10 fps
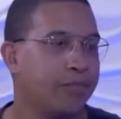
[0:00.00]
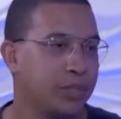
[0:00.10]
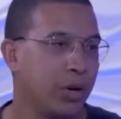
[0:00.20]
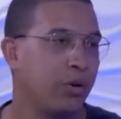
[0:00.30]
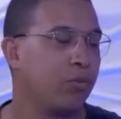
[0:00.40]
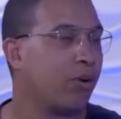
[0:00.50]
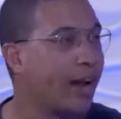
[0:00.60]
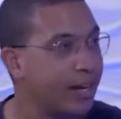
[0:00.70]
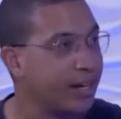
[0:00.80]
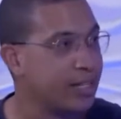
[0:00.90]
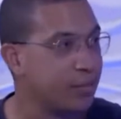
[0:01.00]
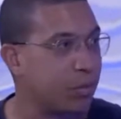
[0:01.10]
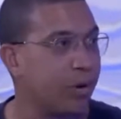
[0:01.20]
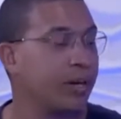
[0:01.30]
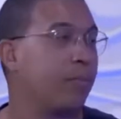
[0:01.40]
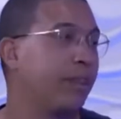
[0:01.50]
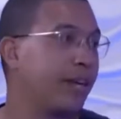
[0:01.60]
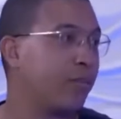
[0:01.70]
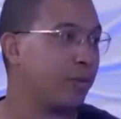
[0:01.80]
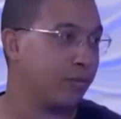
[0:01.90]
So writing is important, but
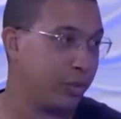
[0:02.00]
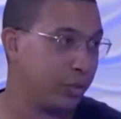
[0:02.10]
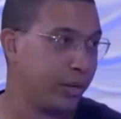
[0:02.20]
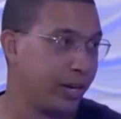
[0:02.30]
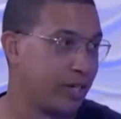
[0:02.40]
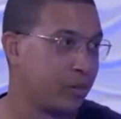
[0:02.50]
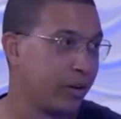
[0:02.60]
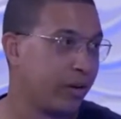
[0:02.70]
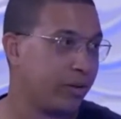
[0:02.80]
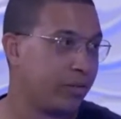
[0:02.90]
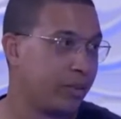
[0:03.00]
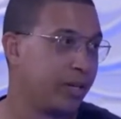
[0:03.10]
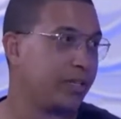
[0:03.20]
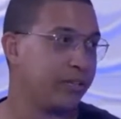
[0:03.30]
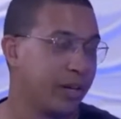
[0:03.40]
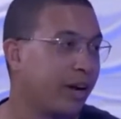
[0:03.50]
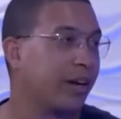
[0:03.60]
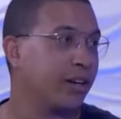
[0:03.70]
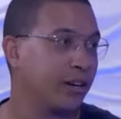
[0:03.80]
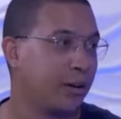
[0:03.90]
then reviewing as well, because if you're not going
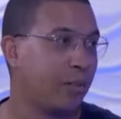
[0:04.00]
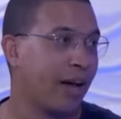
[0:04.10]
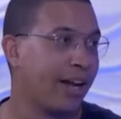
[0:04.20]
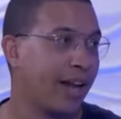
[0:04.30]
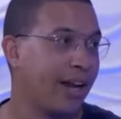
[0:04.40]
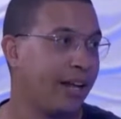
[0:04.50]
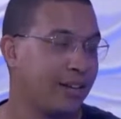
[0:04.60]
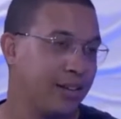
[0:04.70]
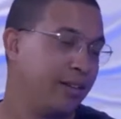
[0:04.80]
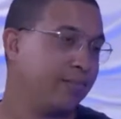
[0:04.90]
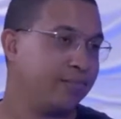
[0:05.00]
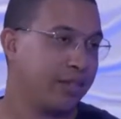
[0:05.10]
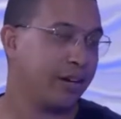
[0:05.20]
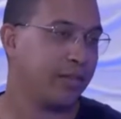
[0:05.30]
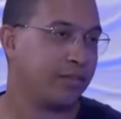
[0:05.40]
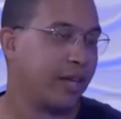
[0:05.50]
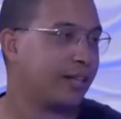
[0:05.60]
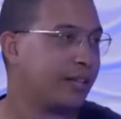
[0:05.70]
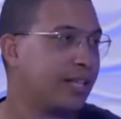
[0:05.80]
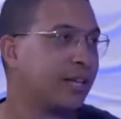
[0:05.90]
to look back at it, you know,
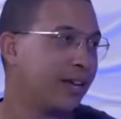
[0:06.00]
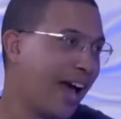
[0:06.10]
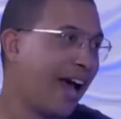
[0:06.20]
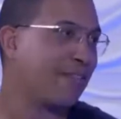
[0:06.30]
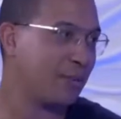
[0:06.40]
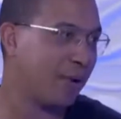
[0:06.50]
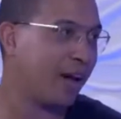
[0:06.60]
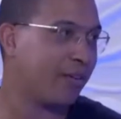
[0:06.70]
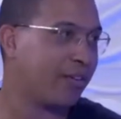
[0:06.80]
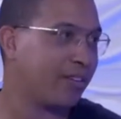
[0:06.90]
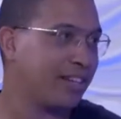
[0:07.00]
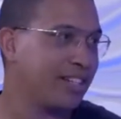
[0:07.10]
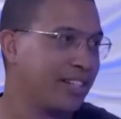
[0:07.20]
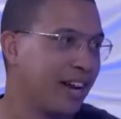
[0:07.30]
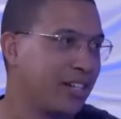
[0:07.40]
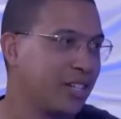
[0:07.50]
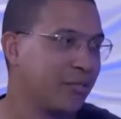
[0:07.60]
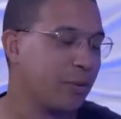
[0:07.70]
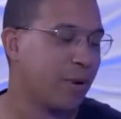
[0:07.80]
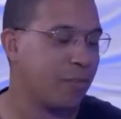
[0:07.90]
that's half the battle, is to actually
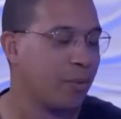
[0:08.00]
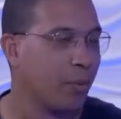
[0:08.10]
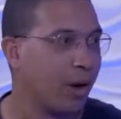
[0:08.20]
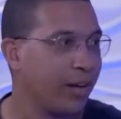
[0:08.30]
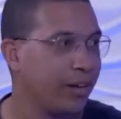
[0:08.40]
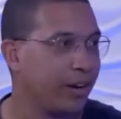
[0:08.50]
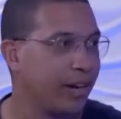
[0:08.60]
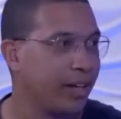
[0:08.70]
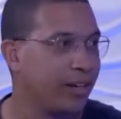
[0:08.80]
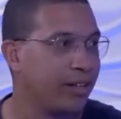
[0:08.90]
remember why you got in.